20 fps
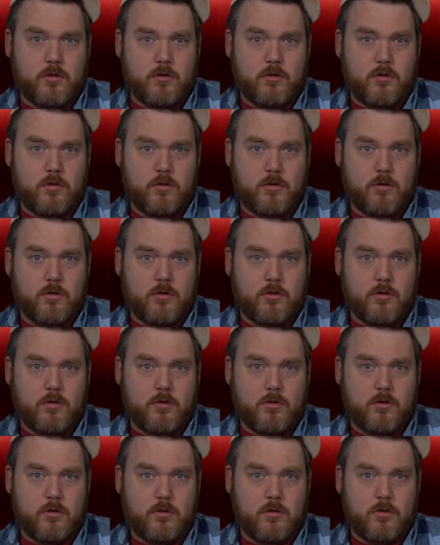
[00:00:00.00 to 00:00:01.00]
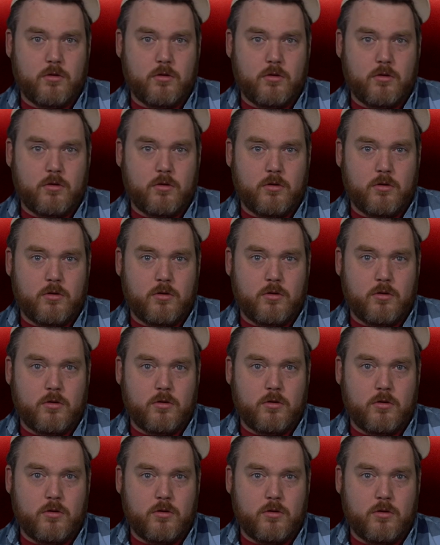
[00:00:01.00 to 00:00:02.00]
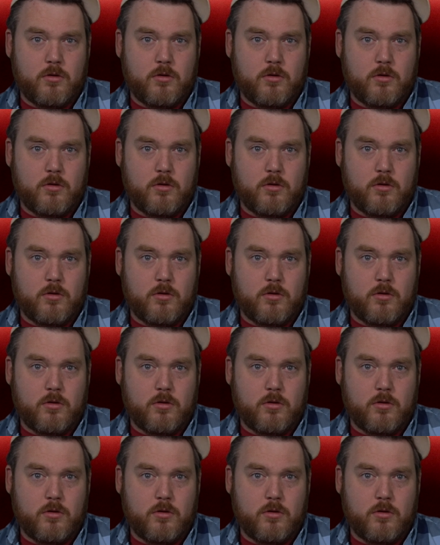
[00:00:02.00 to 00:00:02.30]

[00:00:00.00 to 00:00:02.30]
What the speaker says: [no speech]